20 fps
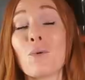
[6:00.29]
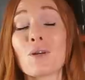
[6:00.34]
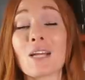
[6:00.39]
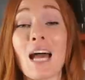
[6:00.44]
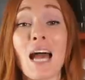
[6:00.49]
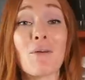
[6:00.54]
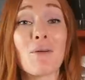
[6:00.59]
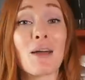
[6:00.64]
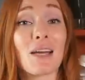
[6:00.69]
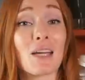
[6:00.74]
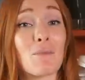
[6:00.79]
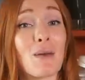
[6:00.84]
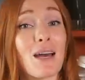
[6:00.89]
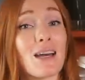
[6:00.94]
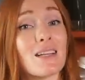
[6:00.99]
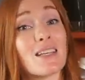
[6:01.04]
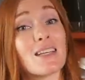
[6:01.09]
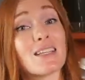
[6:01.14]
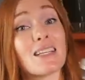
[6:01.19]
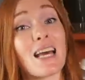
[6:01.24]
What I
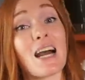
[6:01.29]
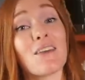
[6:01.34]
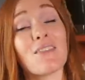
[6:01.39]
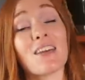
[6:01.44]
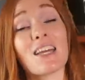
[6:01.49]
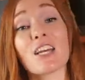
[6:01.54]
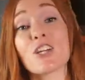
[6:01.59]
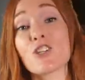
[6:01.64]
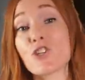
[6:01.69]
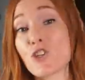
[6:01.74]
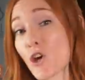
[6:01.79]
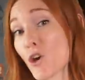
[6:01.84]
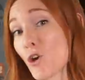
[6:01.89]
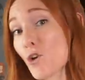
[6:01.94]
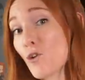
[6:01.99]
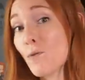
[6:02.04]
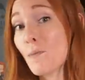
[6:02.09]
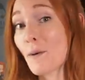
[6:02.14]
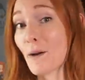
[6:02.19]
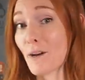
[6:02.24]
recommend is having
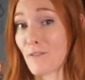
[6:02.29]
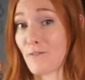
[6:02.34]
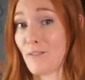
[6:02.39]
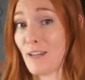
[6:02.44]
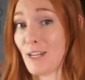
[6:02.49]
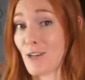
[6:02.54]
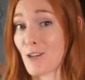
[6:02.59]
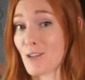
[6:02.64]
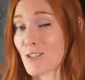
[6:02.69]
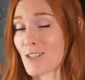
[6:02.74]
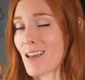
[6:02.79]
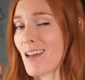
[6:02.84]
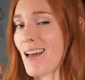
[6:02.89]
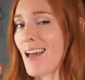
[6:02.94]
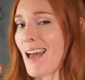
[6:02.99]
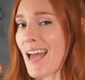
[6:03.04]
two bird feeders.